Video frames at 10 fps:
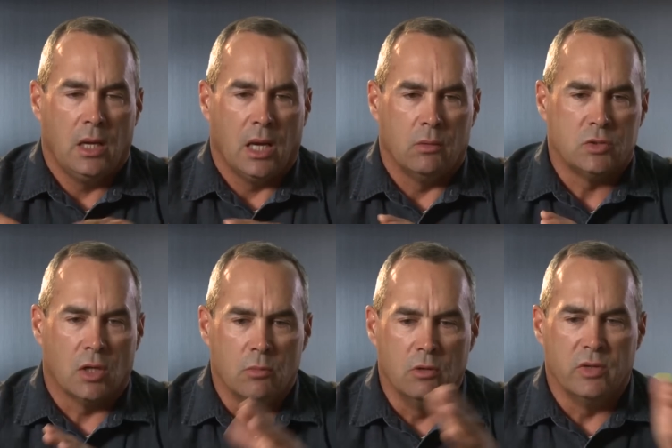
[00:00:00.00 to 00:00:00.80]
and we
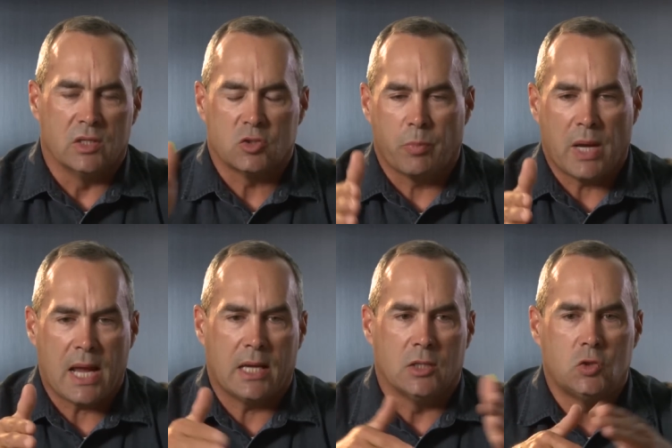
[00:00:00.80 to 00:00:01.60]
started moving as a
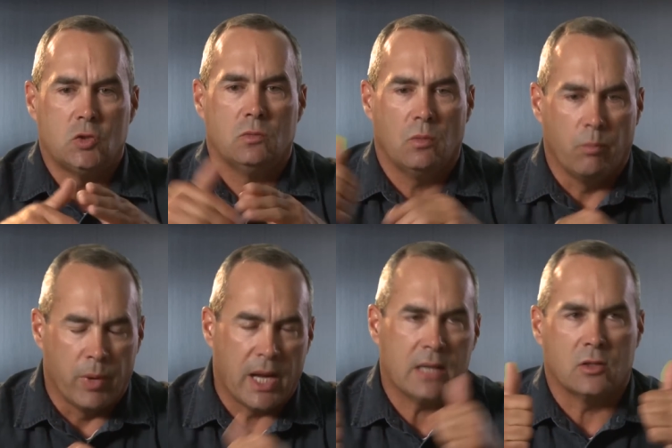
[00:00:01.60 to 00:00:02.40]
package
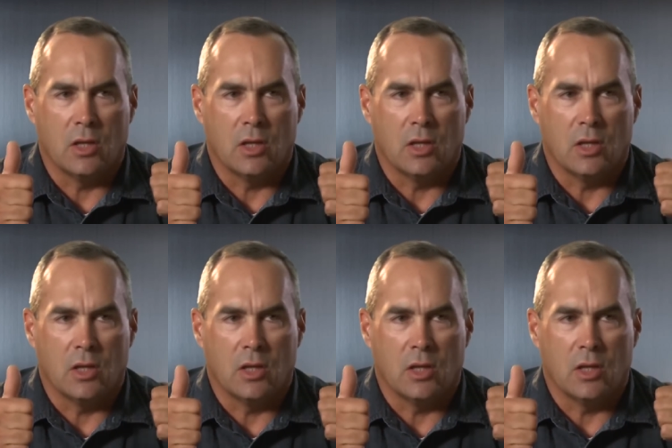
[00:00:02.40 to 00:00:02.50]
back to